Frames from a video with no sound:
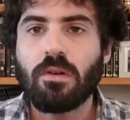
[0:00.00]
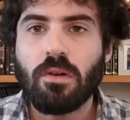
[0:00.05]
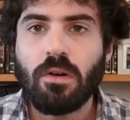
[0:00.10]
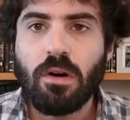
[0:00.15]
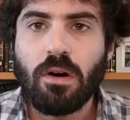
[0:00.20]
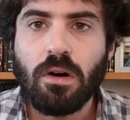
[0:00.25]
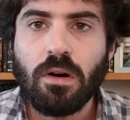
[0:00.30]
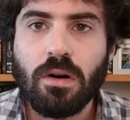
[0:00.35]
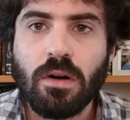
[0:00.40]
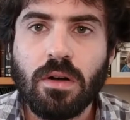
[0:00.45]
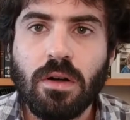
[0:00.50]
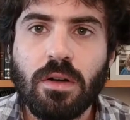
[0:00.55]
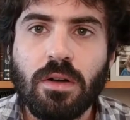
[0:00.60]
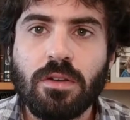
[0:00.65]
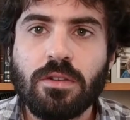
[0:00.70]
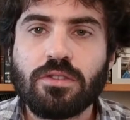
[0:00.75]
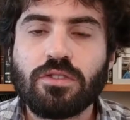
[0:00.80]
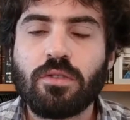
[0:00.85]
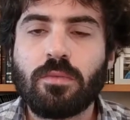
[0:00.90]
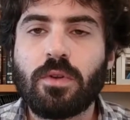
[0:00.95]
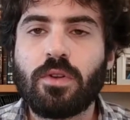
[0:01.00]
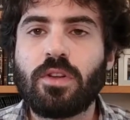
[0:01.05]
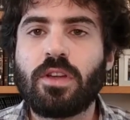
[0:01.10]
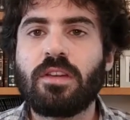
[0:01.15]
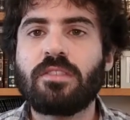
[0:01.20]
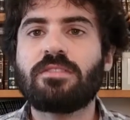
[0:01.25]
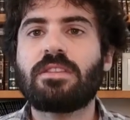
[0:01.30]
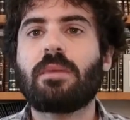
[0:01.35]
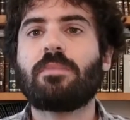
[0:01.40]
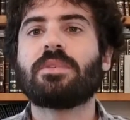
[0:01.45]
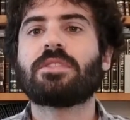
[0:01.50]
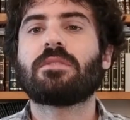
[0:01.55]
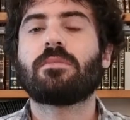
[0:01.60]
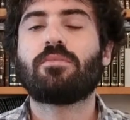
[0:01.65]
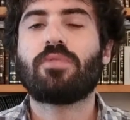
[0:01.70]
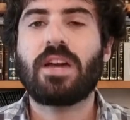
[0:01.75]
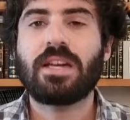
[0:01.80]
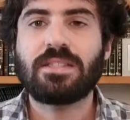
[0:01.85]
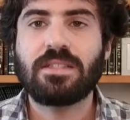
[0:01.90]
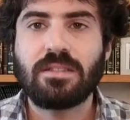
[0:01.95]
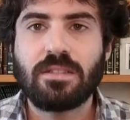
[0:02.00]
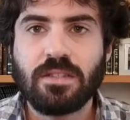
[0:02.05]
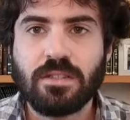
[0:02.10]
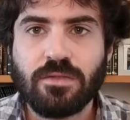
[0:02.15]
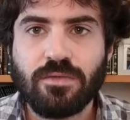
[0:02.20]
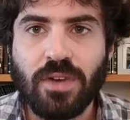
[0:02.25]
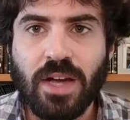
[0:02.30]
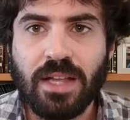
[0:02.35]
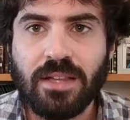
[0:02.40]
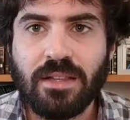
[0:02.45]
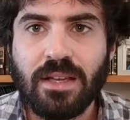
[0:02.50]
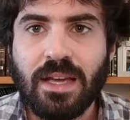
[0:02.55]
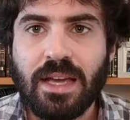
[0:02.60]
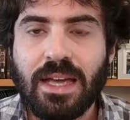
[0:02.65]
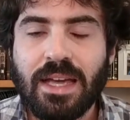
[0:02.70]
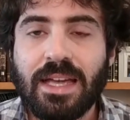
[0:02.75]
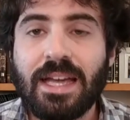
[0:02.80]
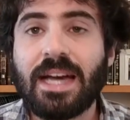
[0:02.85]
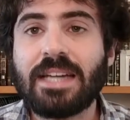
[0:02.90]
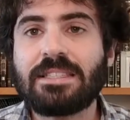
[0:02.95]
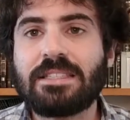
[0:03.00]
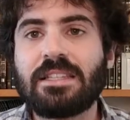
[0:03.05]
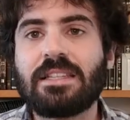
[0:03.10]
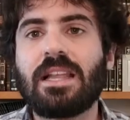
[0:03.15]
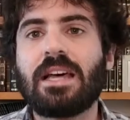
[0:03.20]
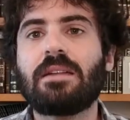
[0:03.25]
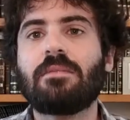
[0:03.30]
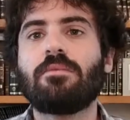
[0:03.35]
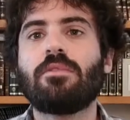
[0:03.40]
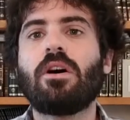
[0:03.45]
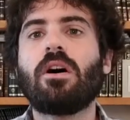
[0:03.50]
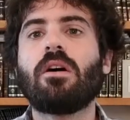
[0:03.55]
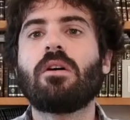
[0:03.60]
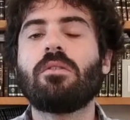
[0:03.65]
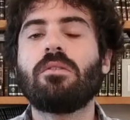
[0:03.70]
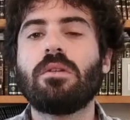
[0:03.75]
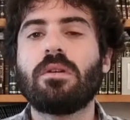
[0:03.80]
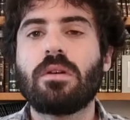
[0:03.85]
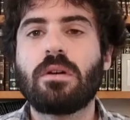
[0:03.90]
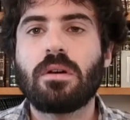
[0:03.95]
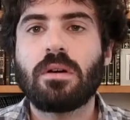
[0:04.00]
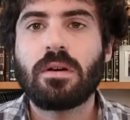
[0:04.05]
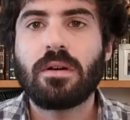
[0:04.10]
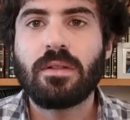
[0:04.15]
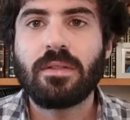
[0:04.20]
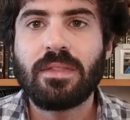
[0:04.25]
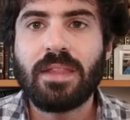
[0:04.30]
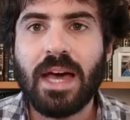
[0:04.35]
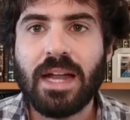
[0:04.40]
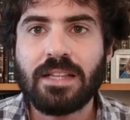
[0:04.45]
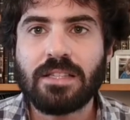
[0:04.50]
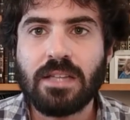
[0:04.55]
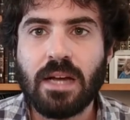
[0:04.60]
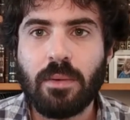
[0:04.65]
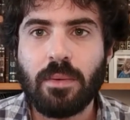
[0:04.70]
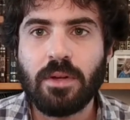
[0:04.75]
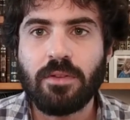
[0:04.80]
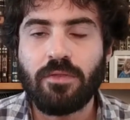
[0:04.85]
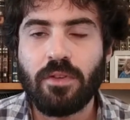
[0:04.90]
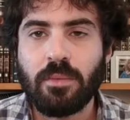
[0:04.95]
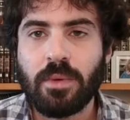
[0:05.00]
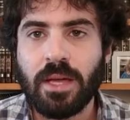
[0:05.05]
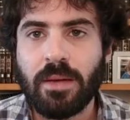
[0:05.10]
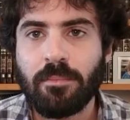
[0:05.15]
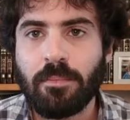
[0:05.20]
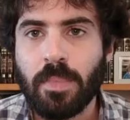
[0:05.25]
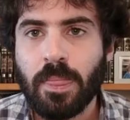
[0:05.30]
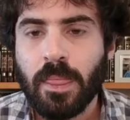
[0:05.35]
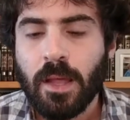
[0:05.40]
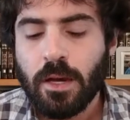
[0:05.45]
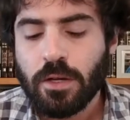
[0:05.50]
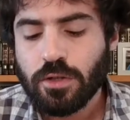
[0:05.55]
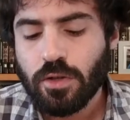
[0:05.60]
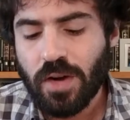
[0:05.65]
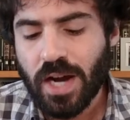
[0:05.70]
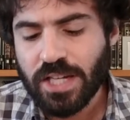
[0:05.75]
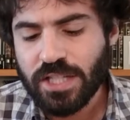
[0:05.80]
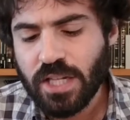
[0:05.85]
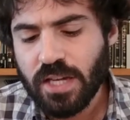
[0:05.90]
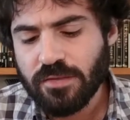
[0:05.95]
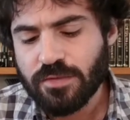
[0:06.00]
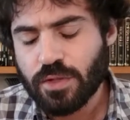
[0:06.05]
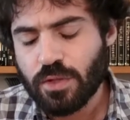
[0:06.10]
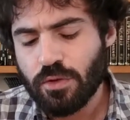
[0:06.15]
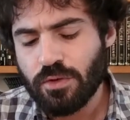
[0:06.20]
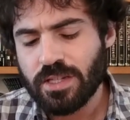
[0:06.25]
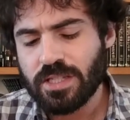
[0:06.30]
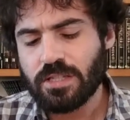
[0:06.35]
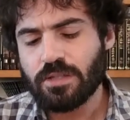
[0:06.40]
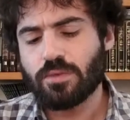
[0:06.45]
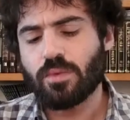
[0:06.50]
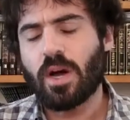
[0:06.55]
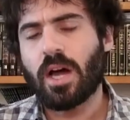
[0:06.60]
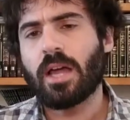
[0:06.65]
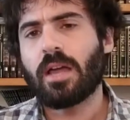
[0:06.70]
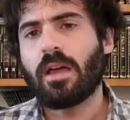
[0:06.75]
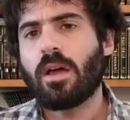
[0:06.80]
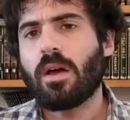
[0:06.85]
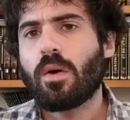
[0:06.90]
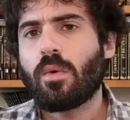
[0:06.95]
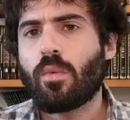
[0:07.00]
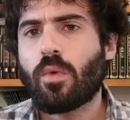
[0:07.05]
oh, someone who gives up as a present to his friend, he has to let him know that it's coming from him. So Rashi gives two reasons why.